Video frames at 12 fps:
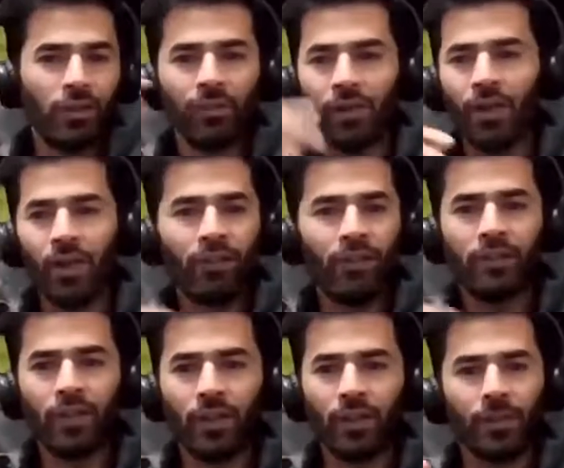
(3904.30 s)
is
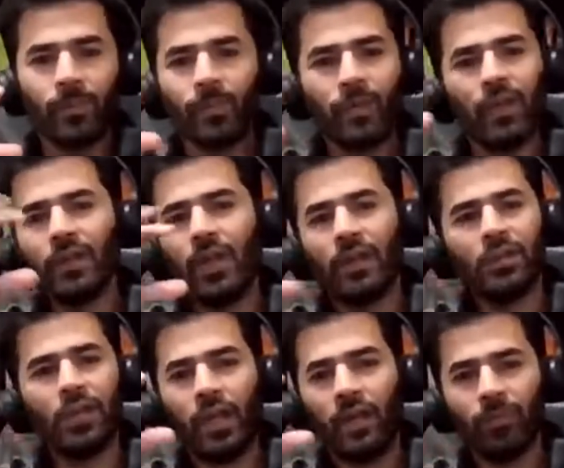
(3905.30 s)
everything in that game,